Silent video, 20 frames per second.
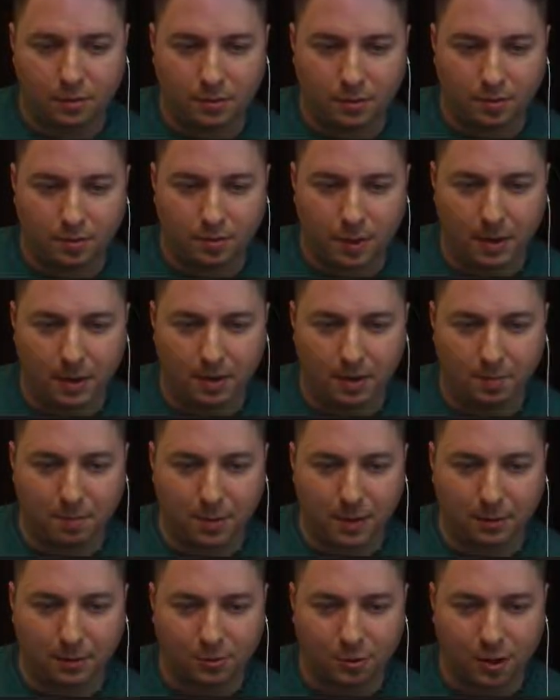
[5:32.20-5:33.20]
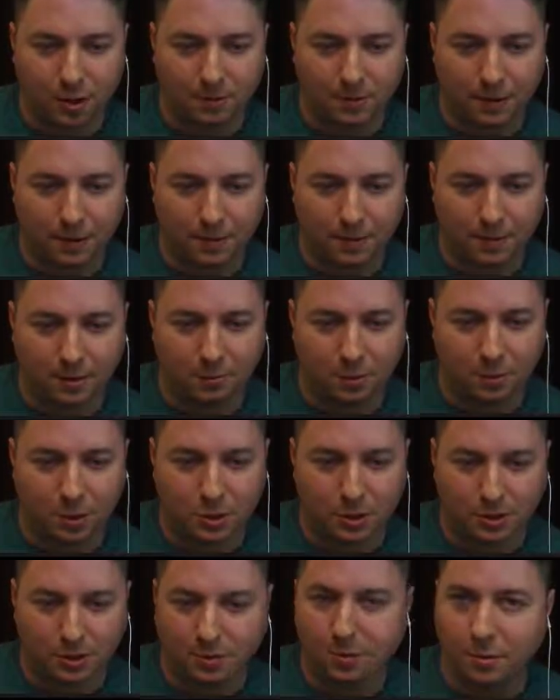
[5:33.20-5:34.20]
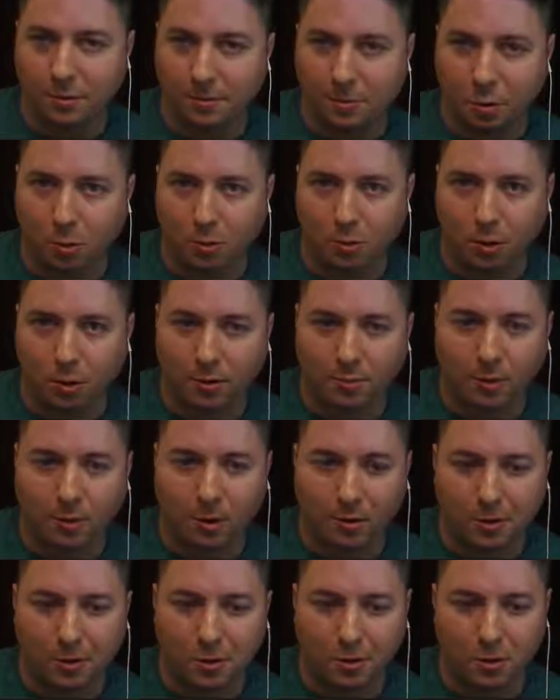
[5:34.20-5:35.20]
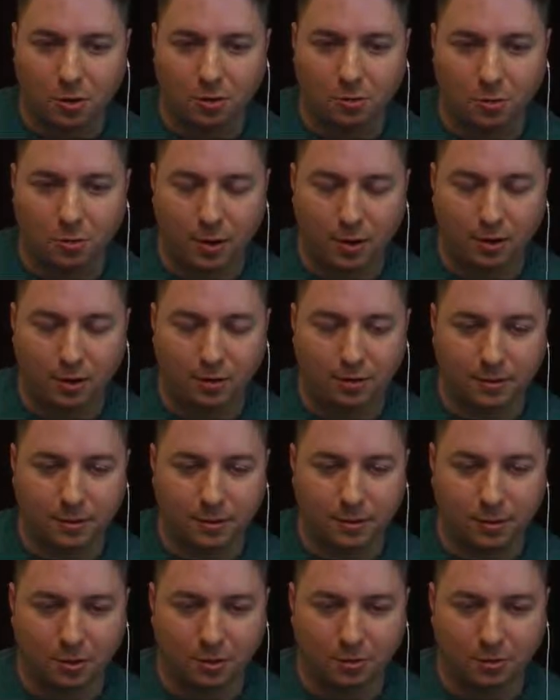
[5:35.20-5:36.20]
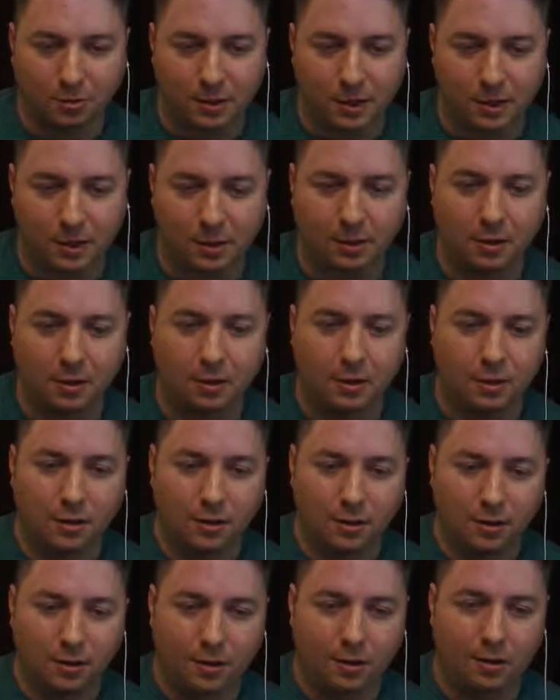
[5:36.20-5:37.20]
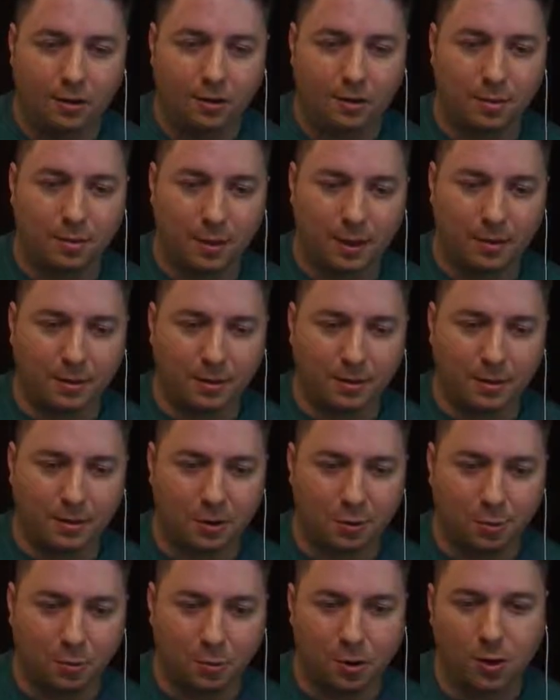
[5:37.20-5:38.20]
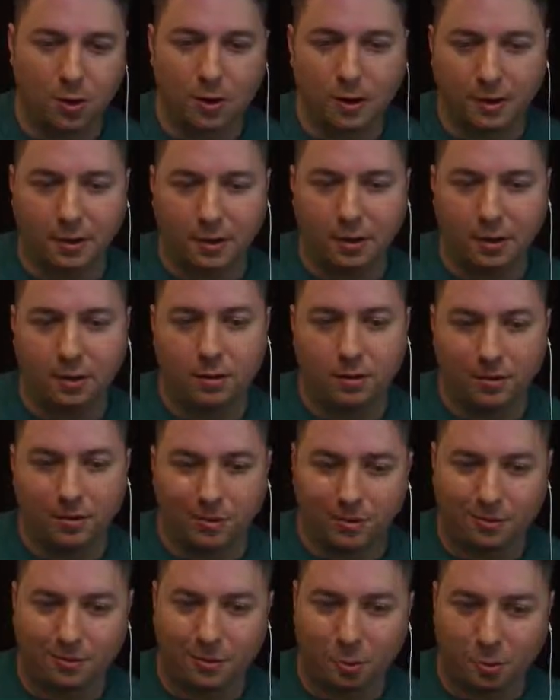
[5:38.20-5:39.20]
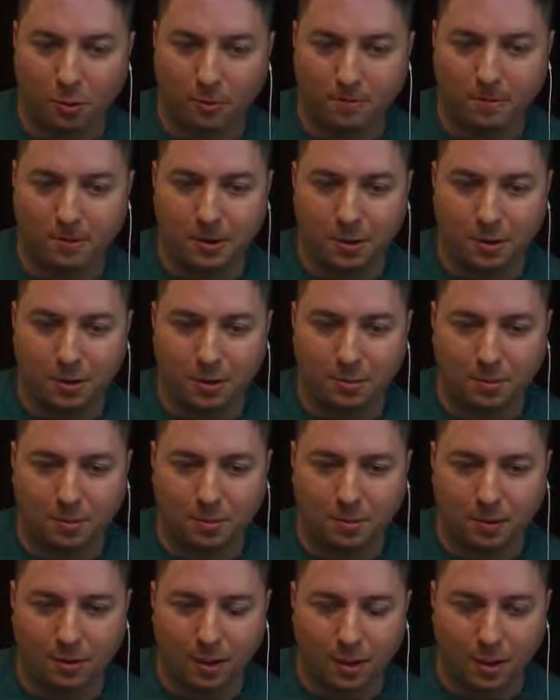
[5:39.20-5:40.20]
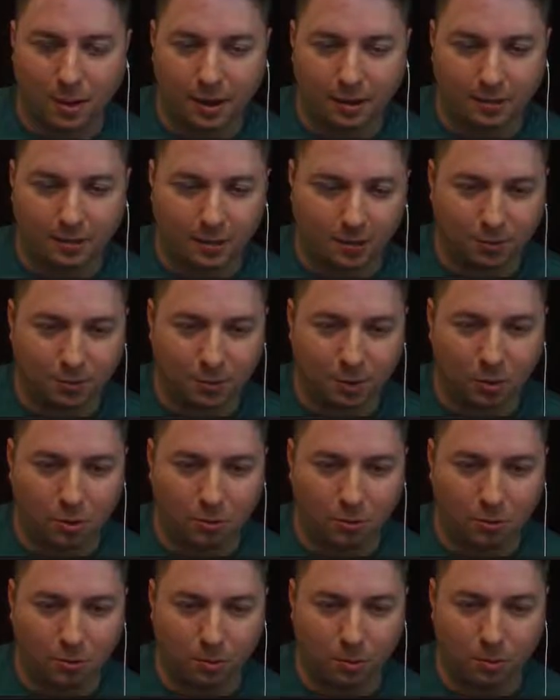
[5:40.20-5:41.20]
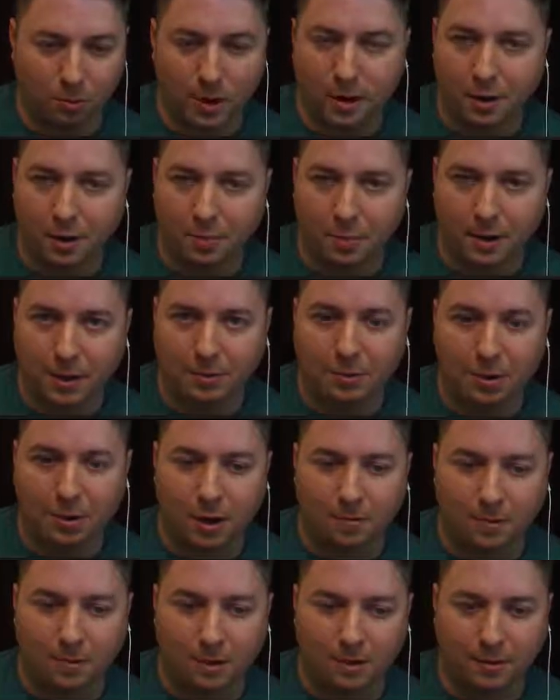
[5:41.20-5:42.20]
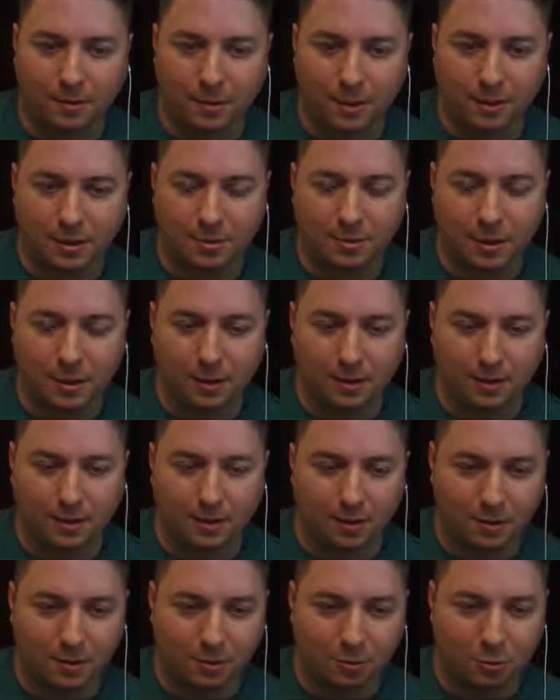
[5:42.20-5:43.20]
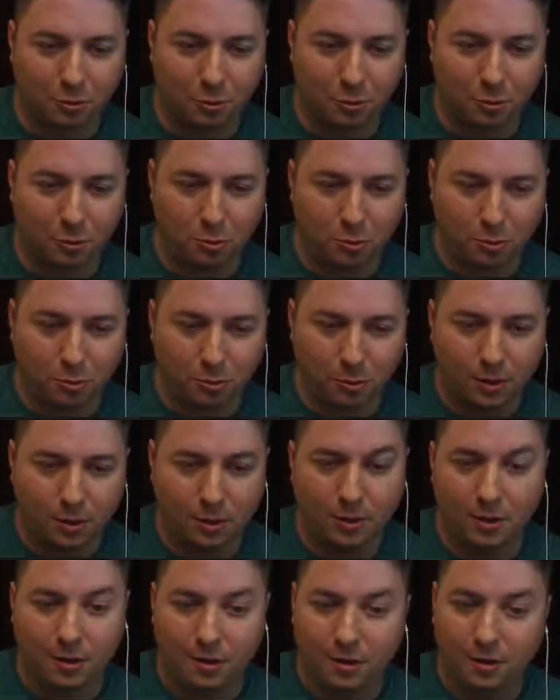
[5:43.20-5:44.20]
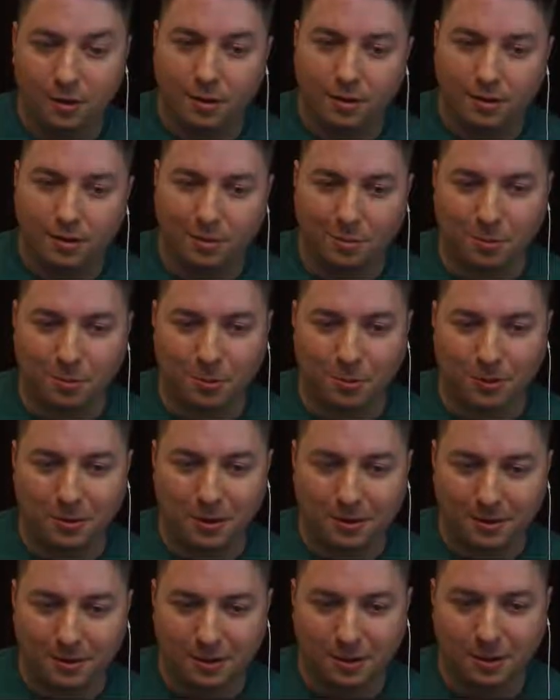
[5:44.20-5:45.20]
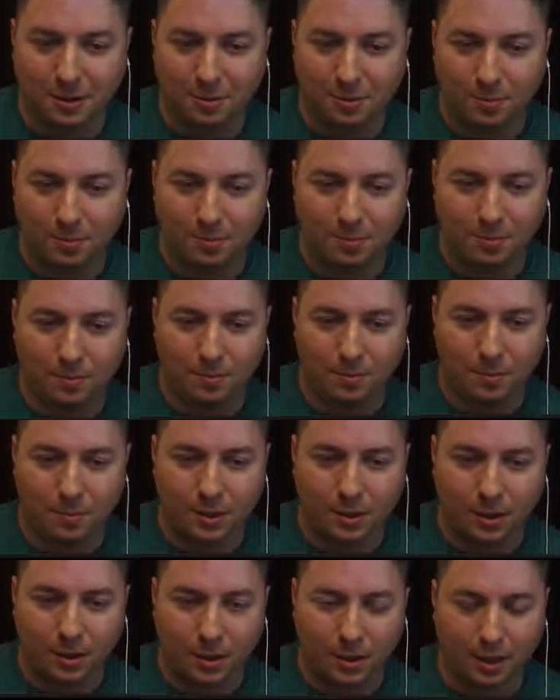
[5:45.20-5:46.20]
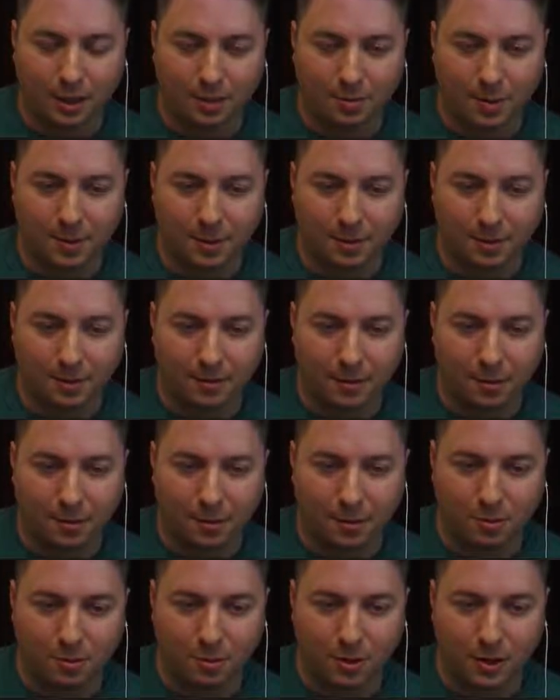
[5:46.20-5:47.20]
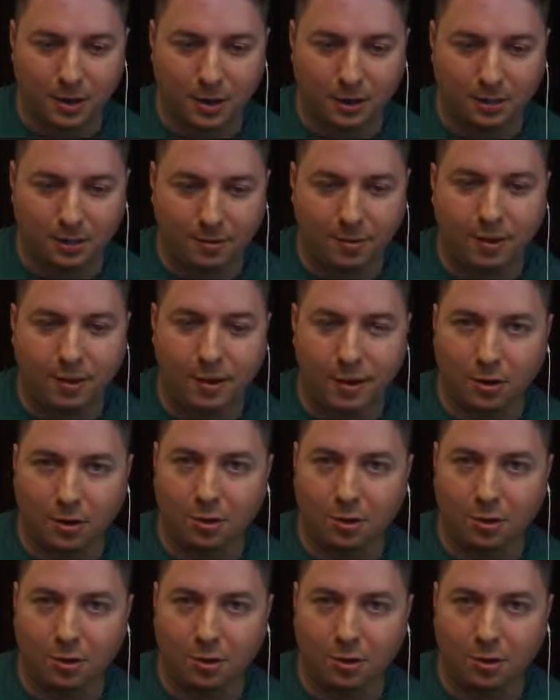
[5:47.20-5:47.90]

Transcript: make the base crafting seed, which is the 4 prosperity shards around a singular seed. To make the tier 1, it's 4 Imperium essence around the base crafting seed. To make the tier 2, it's the Prudentium. To make the tier 3, it's the